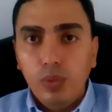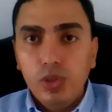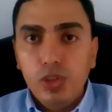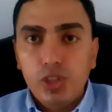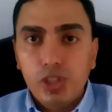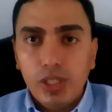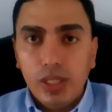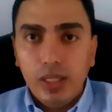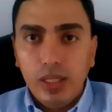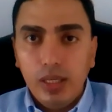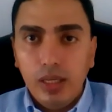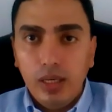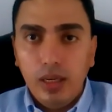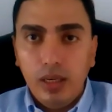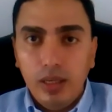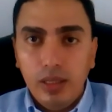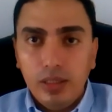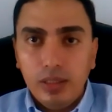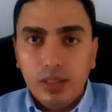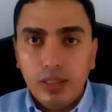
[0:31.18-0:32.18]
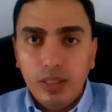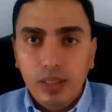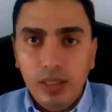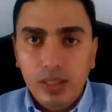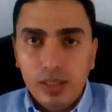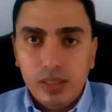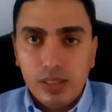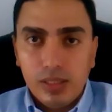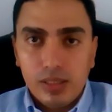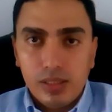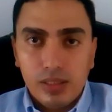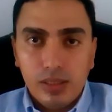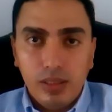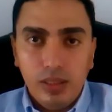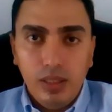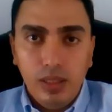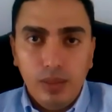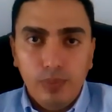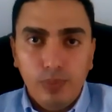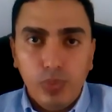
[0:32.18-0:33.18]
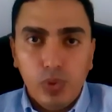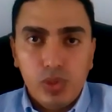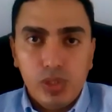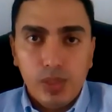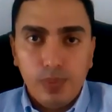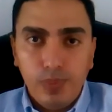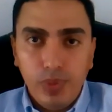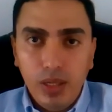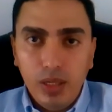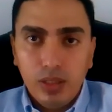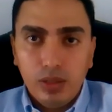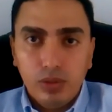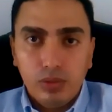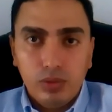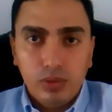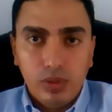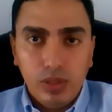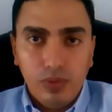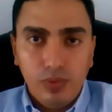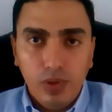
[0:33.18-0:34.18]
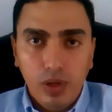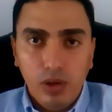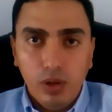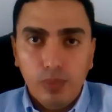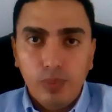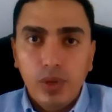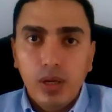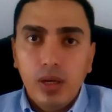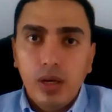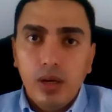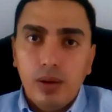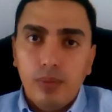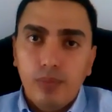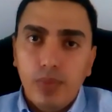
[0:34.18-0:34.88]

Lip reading: which increases the possibility to develop